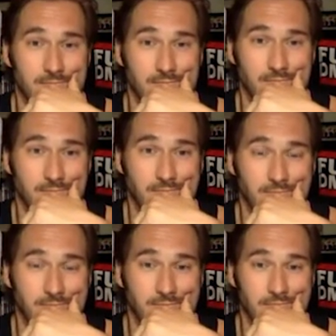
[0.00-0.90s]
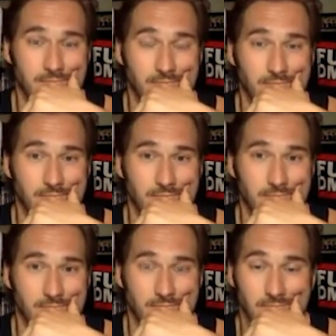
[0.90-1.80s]

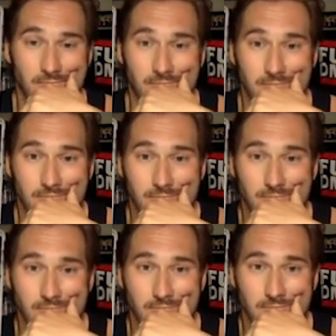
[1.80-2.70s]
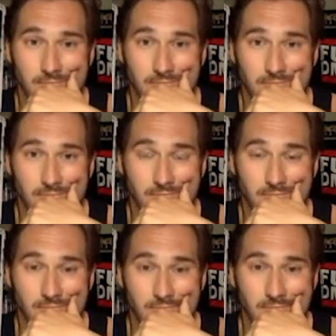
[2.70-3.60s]

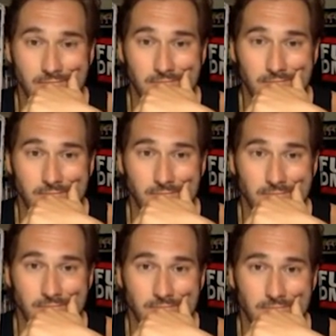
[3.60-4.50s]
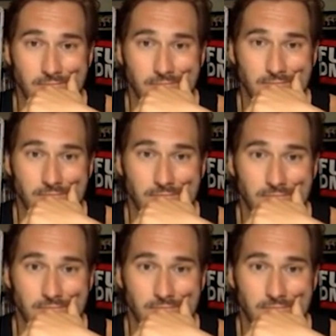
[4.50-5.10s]
No words are spoken by the person on screen.